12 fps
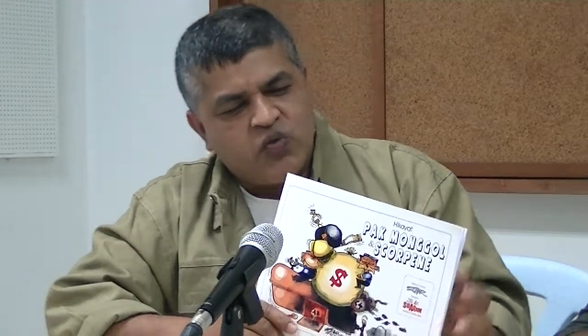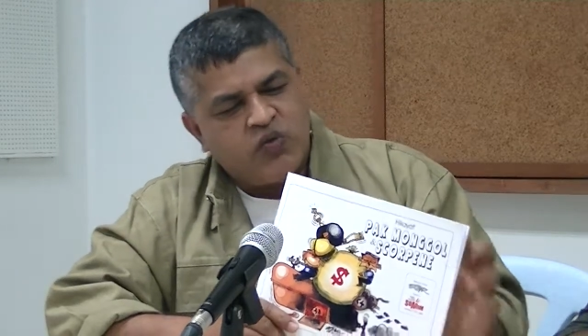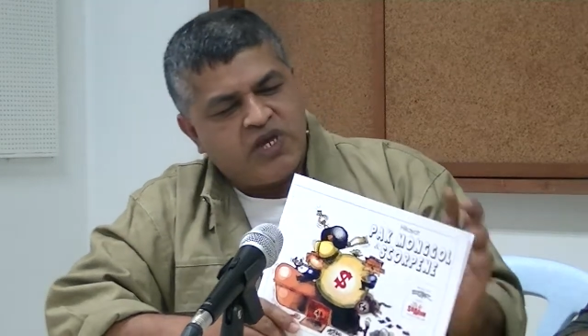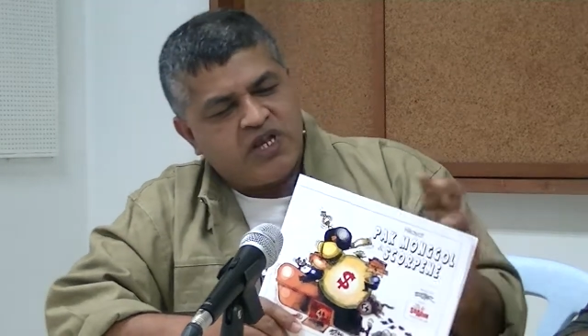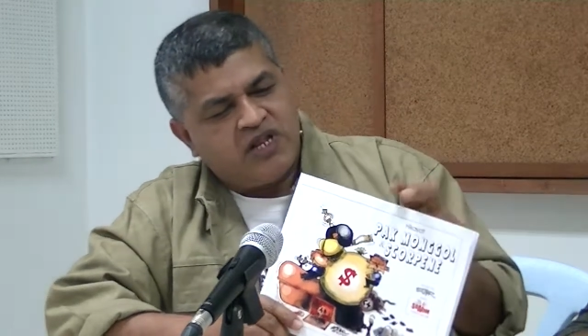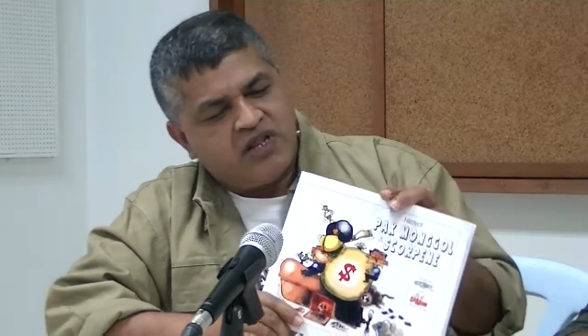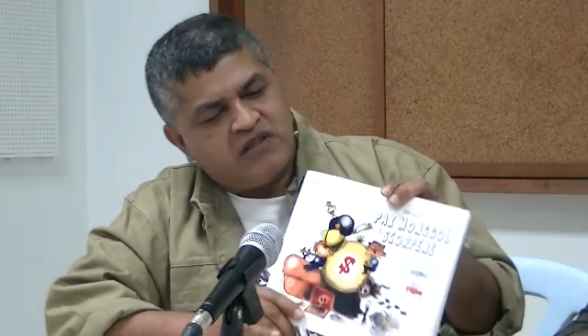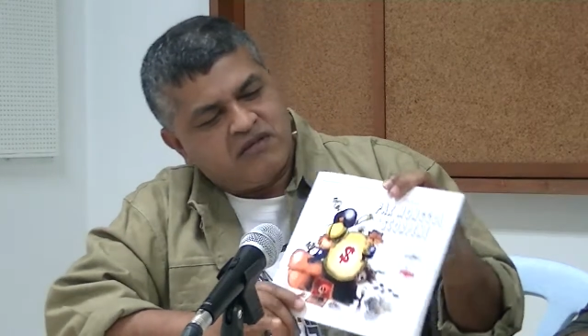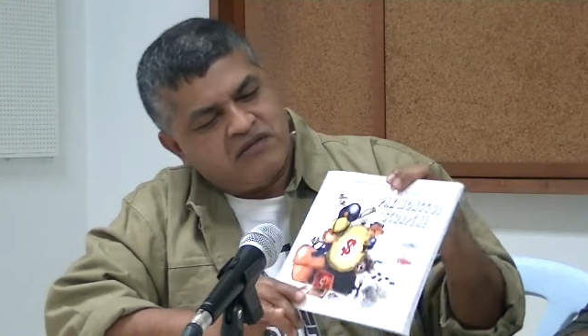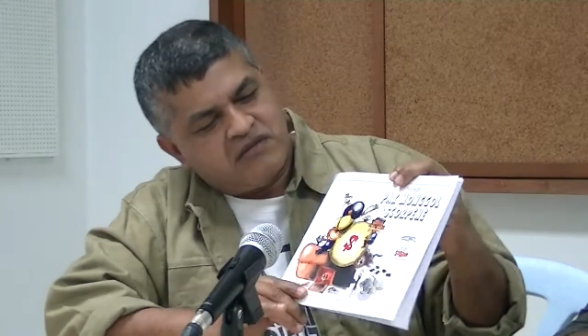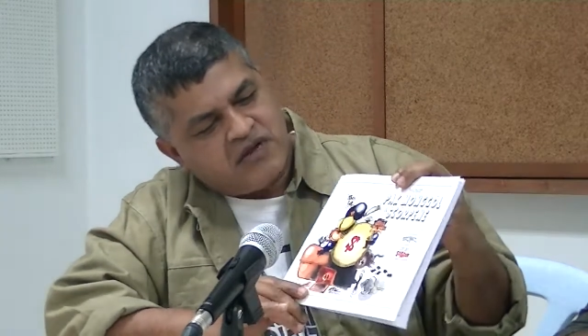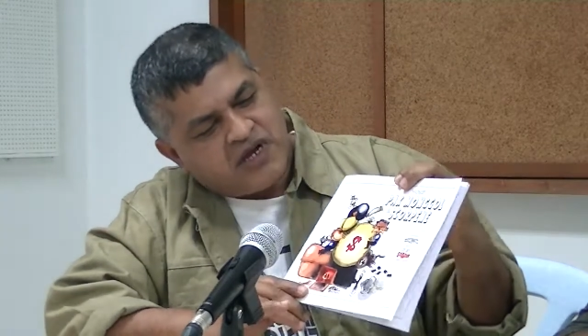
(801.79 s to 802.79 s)
will
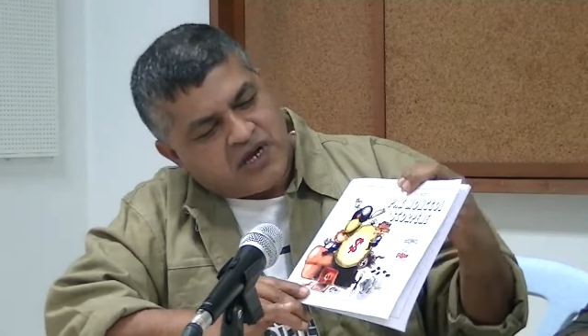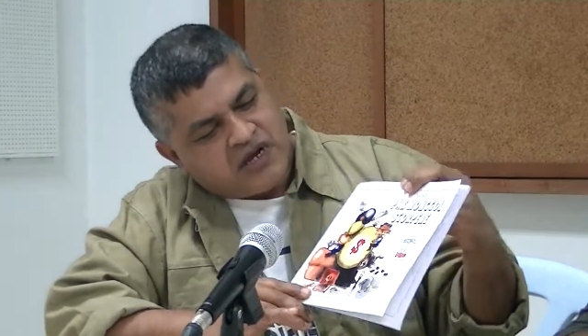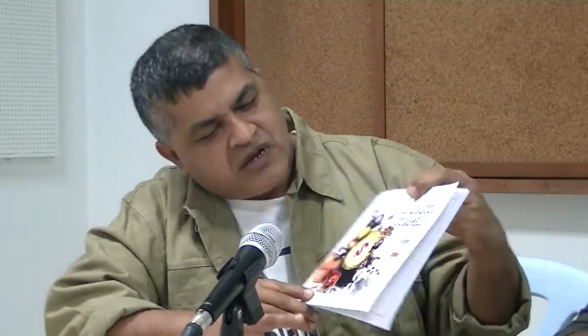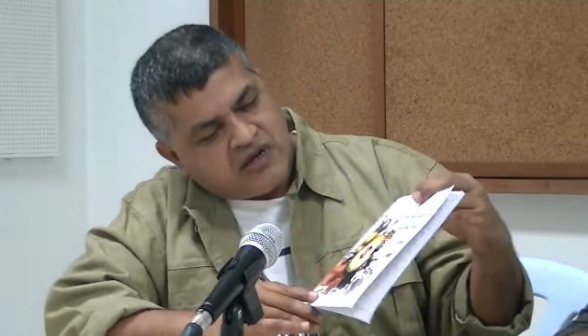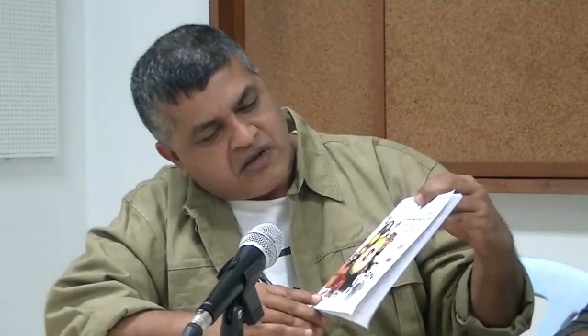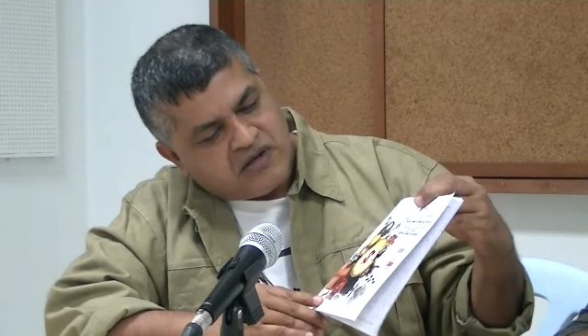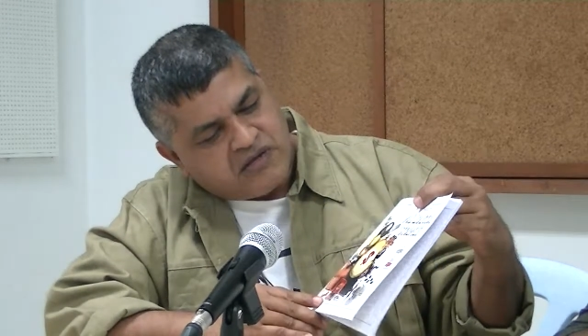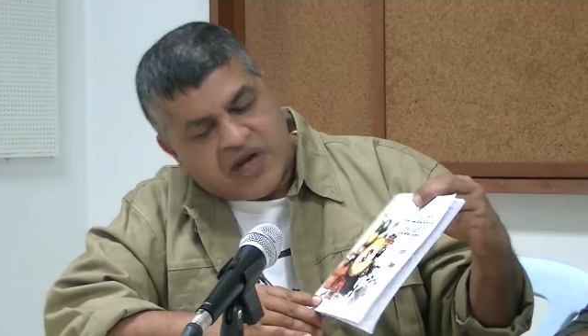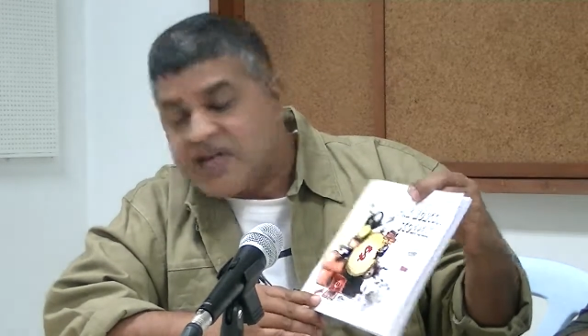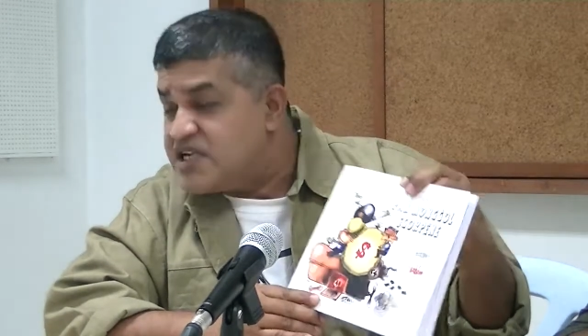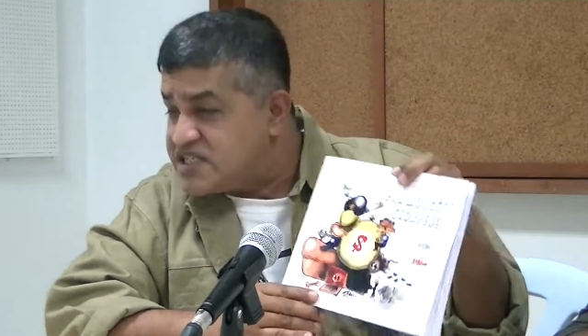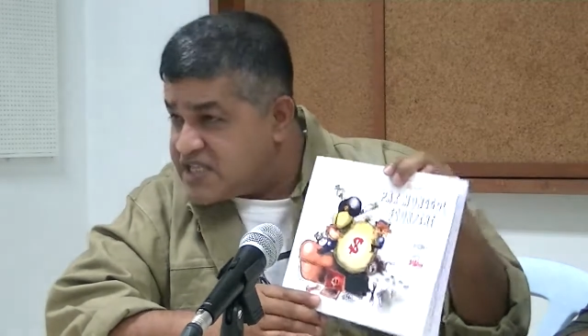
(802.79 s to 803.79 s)

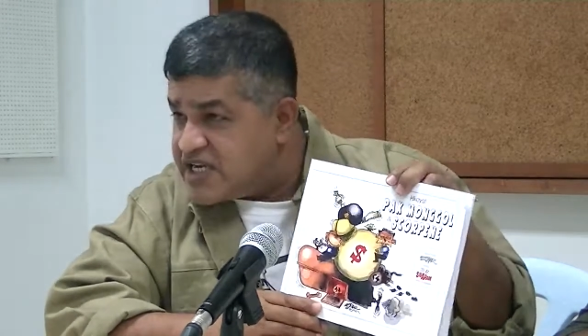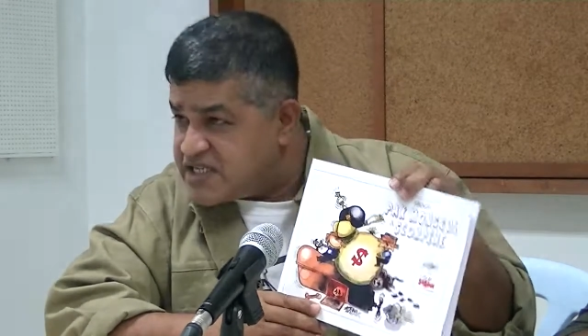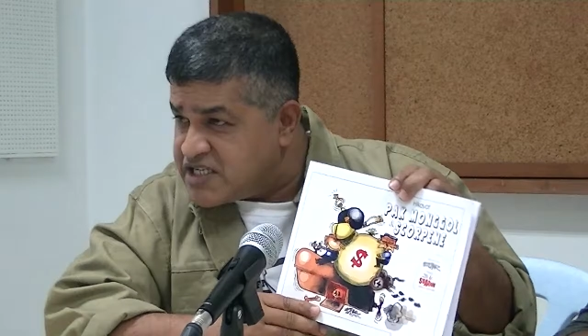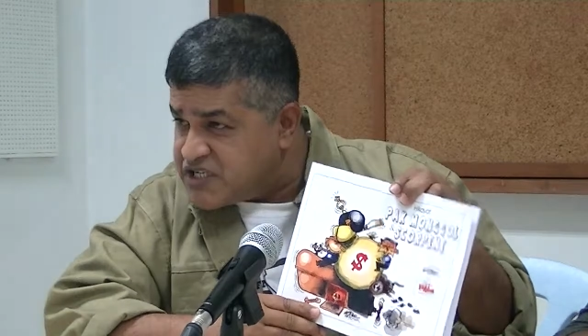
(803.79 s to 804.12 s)
understand these